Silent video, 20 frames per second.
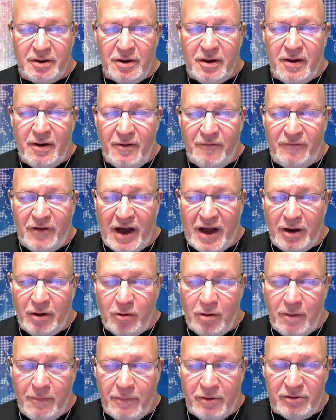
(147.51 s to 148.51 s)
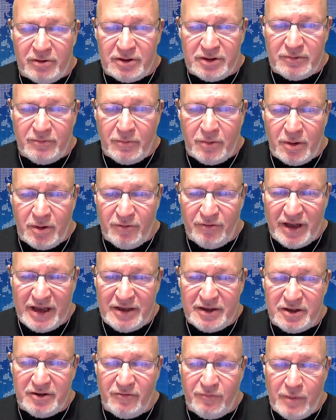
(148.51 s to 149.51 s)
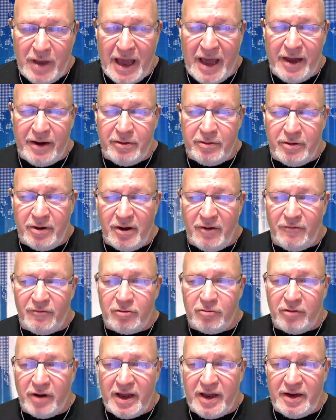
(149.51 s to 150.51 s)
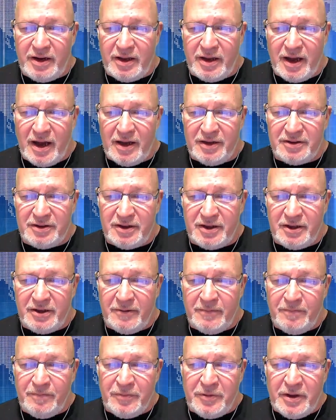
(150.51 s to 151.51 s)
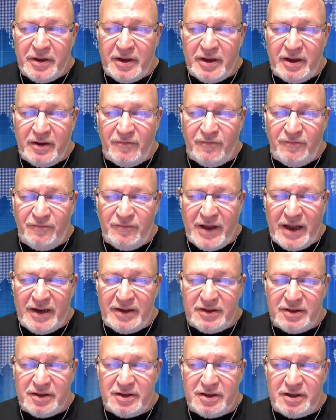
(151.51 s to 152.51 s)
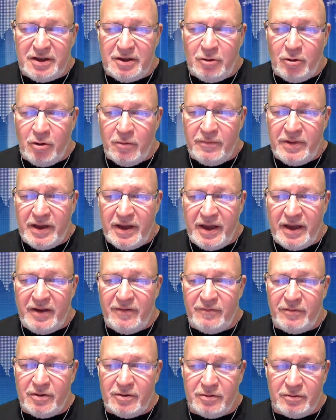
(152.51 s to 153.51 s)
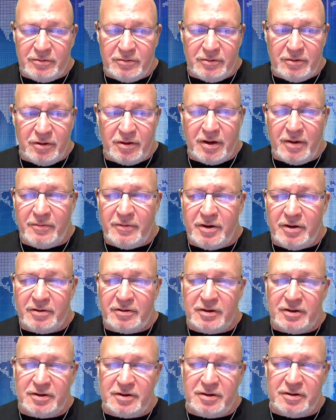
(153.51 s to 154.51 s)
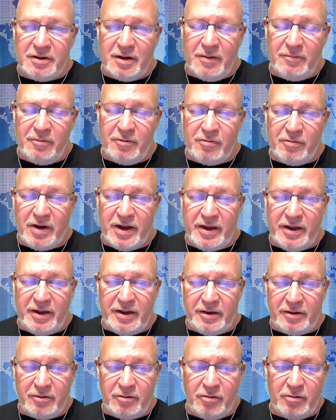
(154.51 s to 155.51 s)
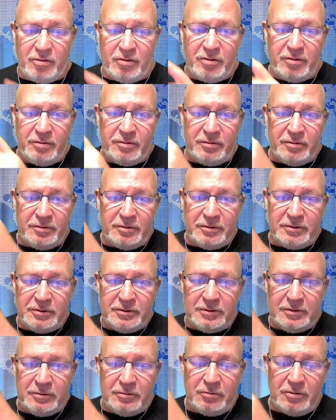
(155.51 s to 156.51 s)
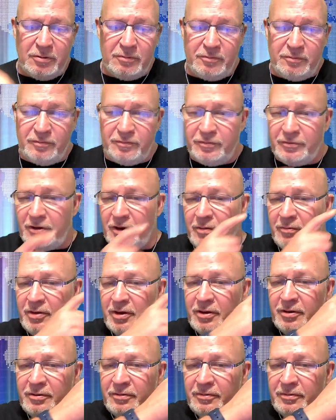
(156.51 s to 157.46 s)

follow a pervasive pattern of grandiosity in fantasy or behavior. Look up here at the upper right-hand corner. Oop, up here.